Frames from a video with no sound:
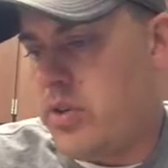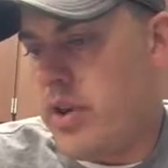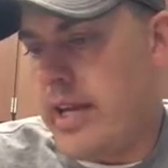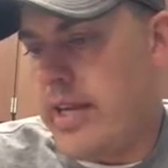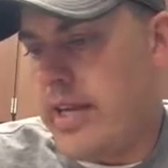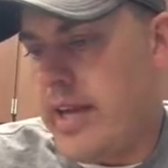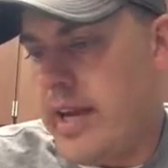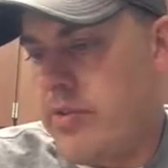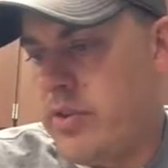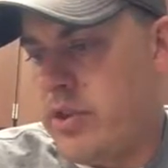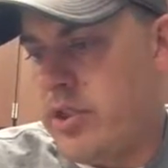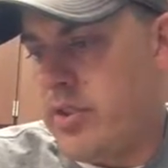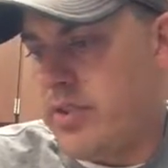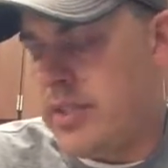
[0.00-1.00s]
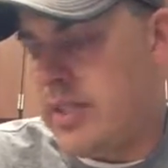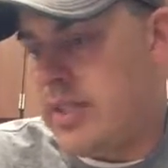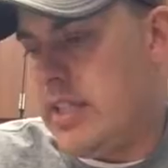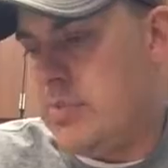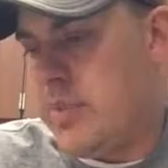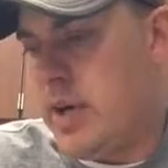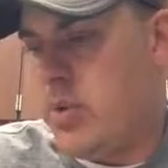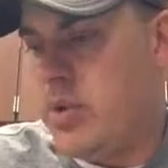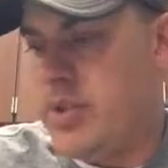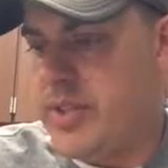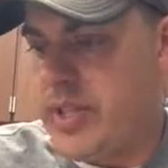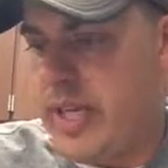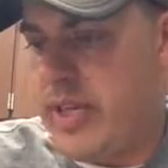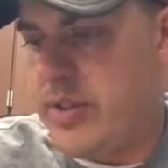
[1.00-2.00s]
grade and average using these power
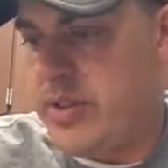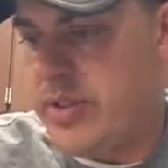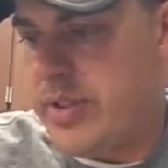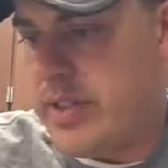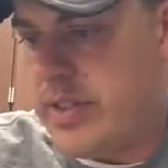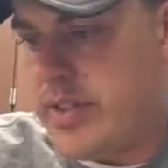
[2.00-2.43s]
standards